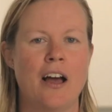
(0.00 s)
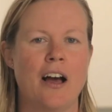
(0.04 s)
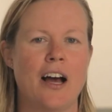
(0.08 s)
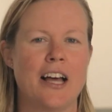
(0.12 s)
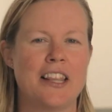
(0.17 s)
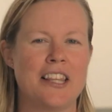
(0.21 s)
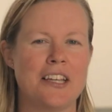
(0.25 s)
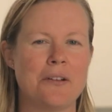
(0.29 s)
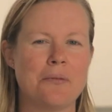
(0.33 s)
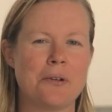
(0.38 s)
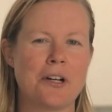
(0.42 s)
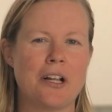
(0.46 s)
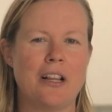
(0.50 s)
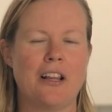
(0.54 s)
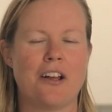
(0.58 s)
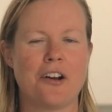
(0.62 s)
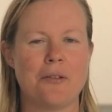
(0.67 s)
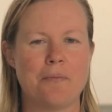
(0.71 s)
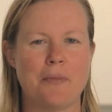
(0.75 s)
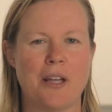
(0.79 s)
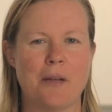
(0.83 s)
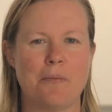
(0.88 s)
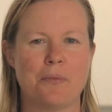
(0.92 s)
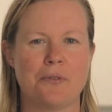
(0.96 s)
I think what a lot
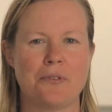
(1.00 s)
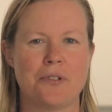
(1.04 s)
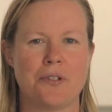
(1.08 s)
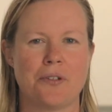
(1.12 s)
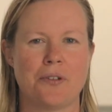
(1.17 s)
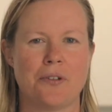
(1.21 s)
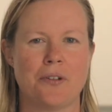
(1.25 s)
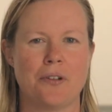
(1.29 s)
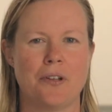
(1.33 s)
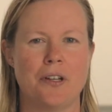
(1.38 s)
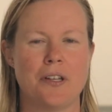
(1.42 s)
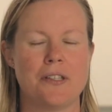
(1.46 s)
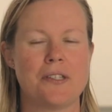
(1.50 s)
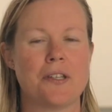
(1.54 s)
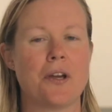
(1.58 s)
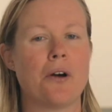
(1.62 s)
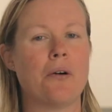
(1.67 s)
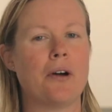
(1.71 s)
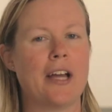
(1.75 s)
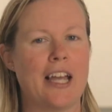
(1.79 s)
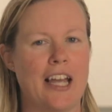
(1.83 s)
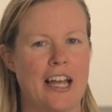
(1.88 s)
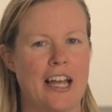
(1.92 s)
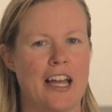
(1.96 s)
of people do is
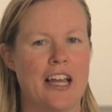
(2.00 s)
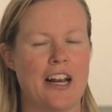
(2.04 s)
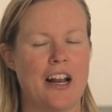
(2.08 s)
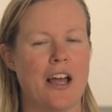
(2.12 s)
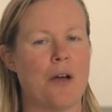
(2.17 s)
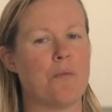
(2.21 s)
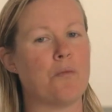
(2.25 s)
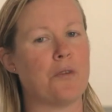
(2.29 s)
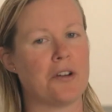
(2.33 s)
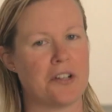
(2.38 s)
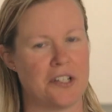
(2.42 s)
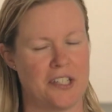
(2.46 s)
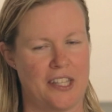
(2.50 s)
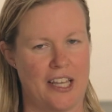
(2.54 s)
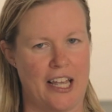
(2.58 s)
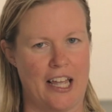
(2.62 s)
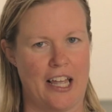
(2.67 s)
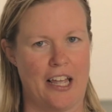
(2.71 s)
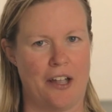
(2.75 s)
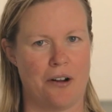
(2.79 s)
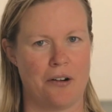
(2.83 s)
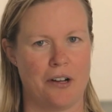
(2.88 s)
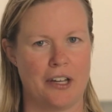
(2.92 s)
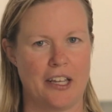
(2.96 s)
go ahead and wash their
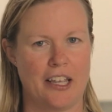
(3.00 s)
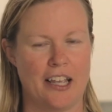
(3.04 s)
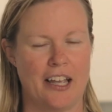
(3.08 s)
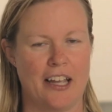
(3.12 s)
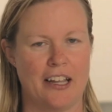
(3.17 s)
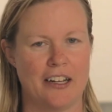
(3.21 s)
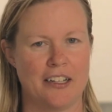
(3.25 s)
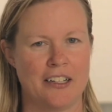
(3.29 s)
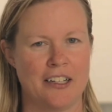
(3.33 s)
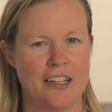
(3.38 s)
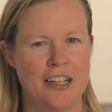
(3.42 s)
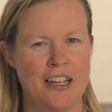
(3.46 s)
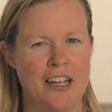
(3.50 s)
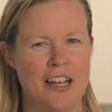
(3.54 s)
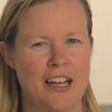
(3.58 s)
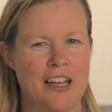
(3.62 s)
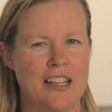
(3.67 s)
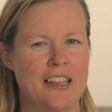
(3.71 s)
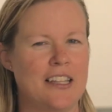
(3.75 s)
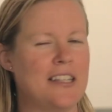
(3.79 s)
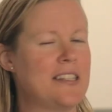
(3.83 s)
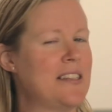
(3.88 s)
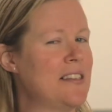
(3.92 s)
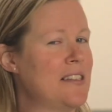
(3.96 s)
hair again.
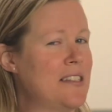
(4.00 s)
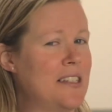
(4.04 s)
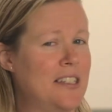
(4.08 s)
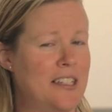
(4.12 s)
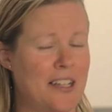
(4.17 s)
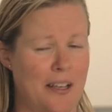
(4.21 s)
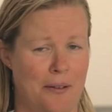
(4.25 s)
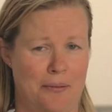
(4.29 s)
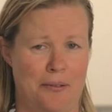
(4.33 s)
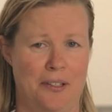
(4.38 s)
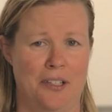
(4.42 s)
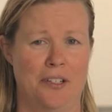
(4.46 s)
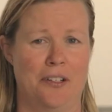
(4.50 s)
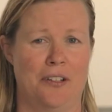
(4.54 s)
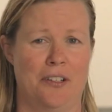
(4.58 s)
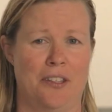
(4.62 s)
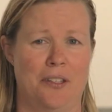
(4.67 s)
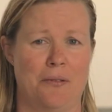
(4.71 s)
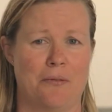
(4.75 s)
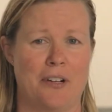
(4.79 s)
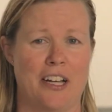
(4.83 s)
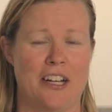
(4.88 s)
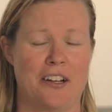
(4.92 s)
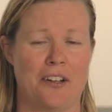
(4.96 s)
This is definitely not
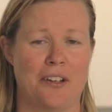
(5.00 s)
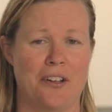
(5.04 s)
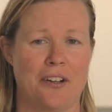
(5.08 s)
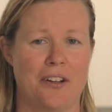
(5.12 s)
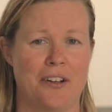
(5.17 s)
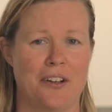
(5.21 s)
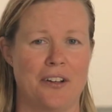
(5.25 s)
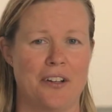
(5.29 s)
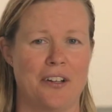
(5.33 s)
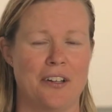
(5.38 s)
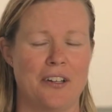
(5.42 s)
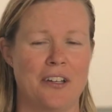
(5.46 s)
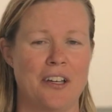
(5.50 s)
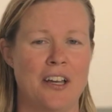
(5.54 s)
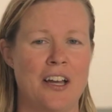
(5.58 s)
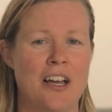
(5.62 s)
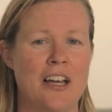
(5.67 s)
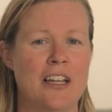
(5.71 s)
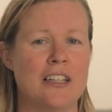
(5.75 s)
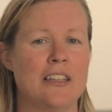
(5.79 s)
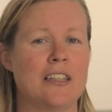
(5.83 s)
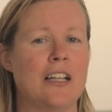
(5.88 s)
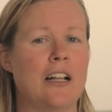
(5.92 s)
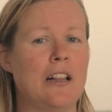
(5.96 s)
the way to go.
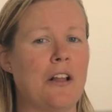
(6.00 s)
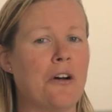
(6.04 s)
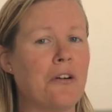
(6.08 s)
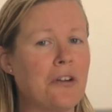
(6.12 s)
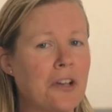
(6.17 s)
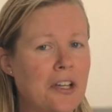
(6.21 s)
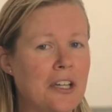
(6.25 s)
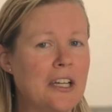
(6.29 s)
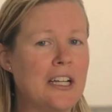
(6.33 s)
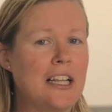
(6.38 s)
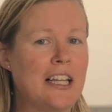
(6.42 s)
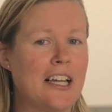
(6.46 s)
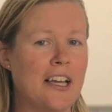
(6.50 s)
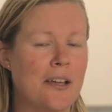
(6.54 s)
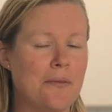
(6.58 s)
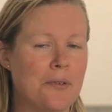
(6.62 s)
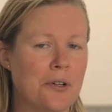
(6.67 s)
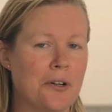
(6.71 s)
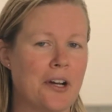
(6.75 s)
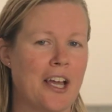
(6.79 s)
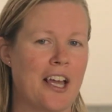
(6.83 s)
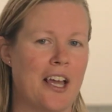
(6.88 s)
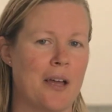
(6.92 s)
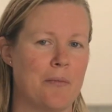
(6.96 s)
The longer you leave
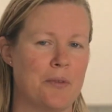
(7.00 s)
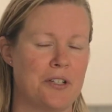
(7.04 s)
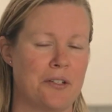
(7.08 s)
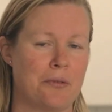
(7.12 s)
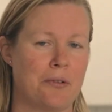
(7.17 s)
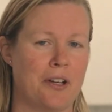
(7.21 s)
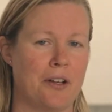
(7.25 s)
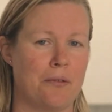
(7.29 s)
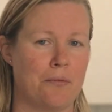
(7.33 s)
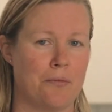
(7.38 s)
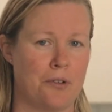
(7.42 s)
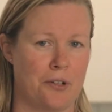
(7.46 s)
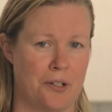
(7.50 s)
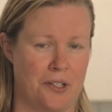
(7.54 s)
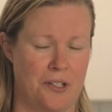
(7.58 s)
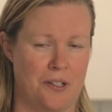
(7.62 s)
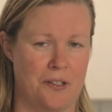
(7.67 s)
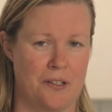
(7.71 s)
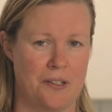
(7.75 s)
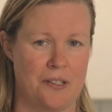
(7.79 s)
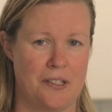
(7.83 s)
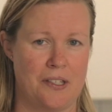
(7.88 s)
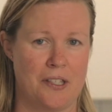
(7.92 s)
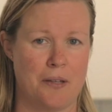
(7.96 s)
your hair between
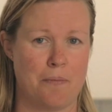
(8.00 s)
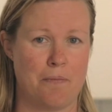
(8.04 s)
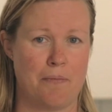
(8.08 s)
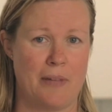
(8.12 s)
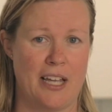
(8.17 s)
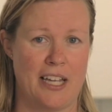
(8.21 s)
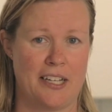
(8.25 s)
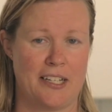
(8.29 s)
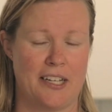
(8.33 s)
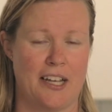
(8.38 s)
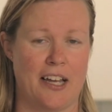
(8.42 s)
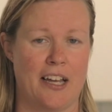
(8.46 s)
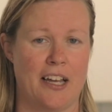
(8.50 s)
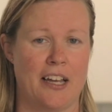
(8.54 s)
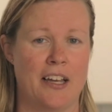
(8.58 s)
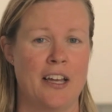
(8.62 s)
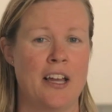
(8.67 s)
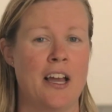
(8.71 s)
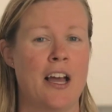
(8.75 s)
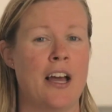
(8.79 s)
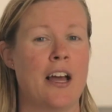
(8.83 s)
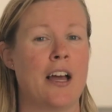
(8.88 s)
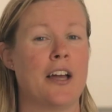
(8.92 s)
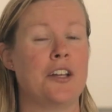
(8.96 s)
washes, the better,
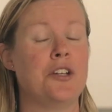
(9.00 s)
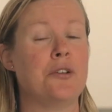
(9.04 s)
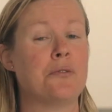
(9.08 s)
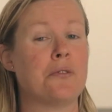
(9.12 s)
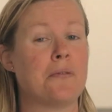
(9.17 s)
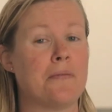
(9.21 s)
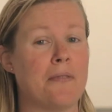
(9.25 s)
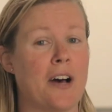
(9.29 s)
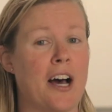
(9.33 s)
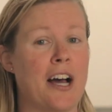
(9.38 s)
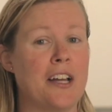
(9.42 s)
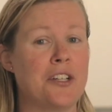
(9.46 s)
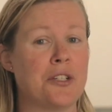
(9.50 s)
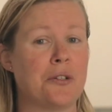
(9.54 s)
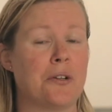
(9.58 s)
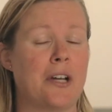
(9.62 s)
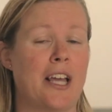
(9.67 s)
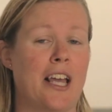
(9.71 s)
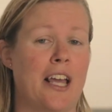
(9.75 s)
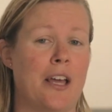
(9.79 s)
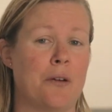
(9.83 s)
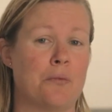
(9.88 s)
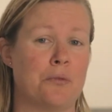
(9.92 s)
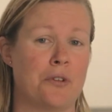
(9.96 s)
and you will find your
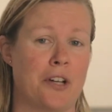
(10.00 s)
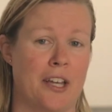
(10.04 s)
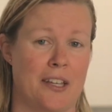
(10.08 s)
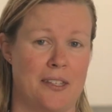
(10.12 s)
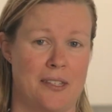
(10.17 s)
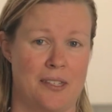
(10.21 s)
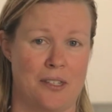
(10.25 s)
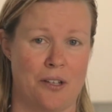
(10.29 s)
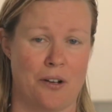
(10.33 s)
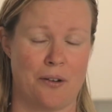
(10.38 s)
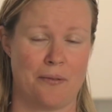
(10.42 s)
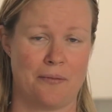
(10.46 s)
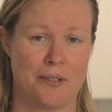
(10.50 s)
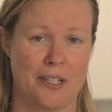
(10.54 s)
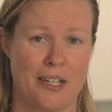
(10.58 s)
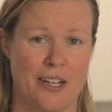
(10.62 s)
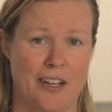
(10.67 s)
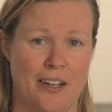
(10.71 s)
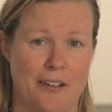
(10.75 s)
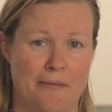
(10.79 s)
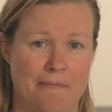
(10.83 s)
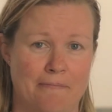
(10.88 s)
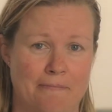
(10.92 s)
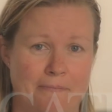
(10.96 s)
hair will get softer.